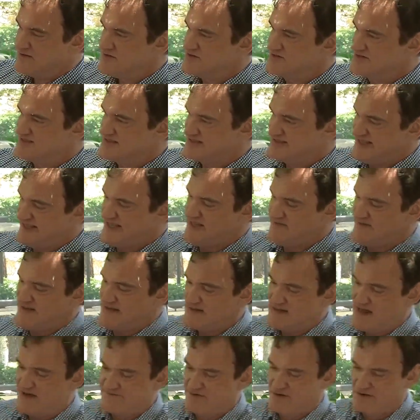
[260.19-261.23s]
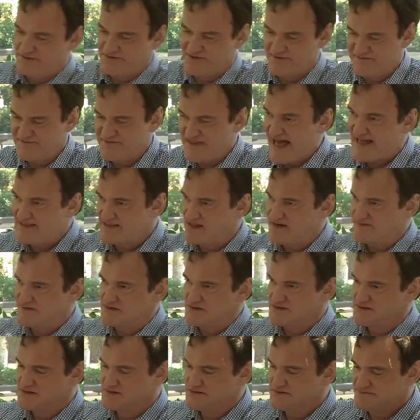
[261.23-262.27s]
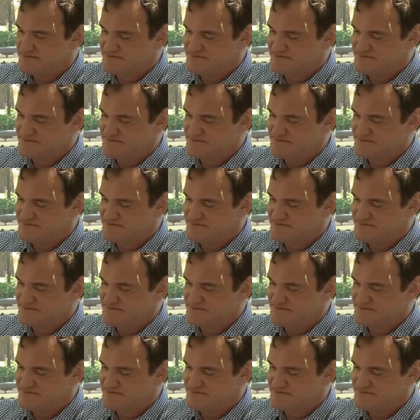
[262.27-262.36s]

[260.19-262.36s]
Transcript: there's the TV level, the flat level.